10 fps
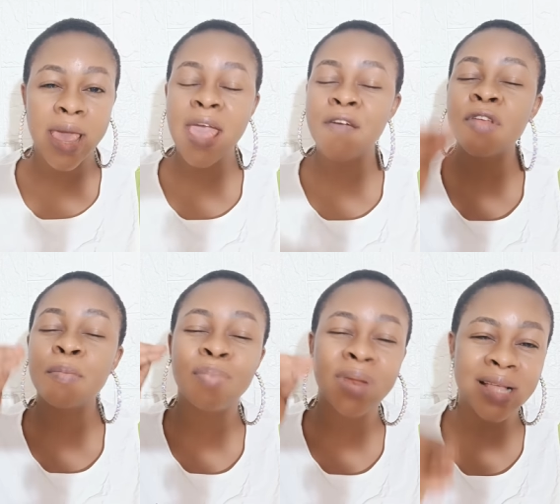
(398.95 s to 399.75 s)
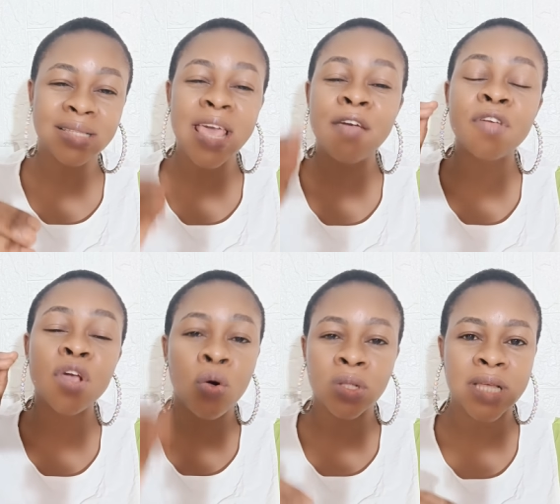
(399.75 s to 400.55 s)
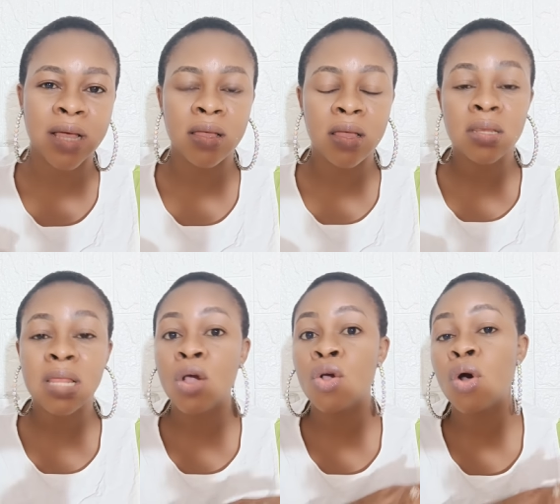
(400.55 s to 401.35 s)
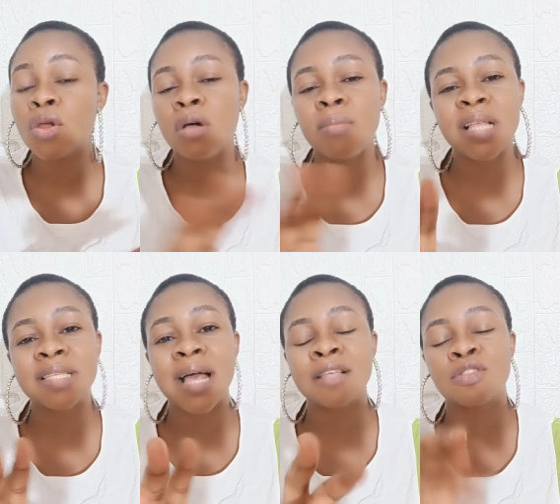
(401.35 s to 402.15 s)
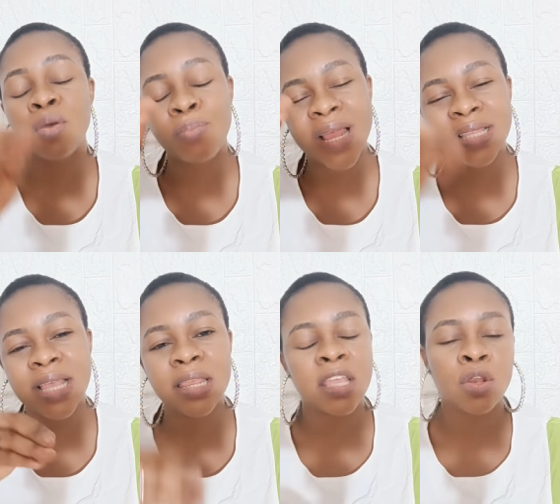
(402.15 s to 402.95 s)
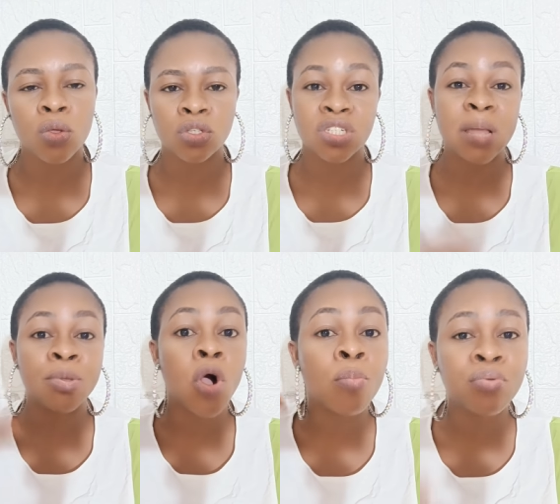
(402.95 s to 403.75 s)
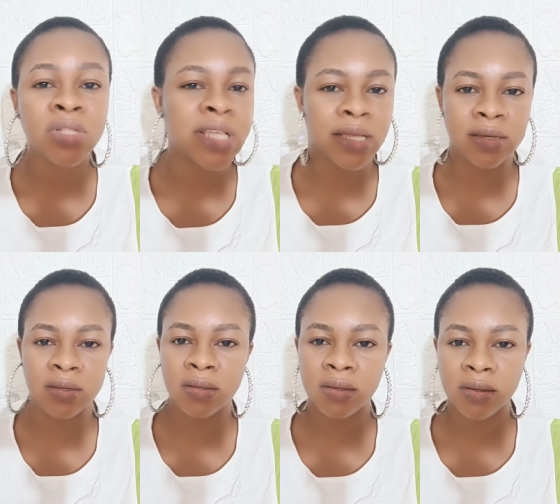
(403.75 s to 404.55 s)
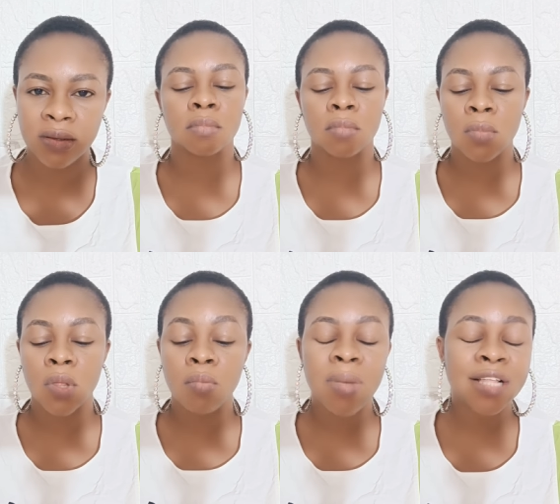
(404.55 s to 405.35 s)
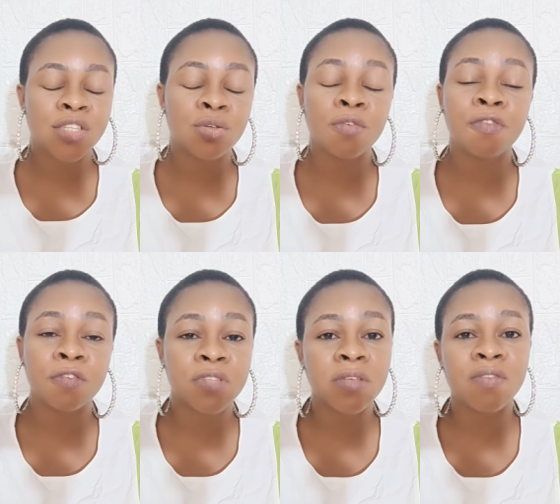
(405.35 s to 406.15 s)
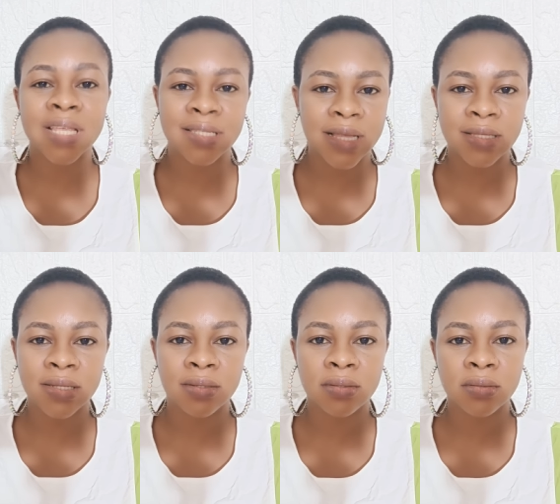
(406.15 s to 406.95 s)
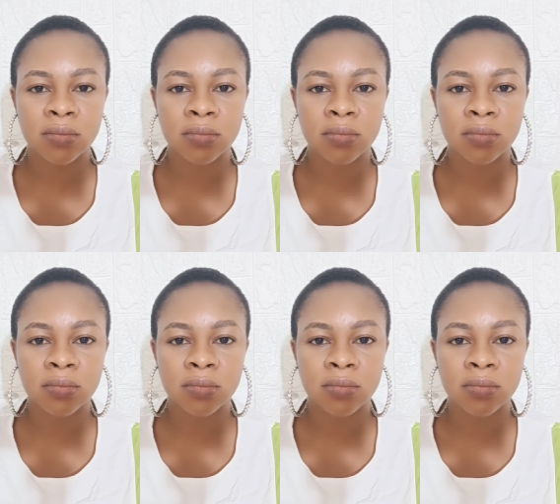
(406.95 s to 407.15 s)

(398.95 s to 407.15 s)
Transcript: Every plant, every altar that God Almighty has not planted in us shall be uprooted. Matthew 15, verse 13.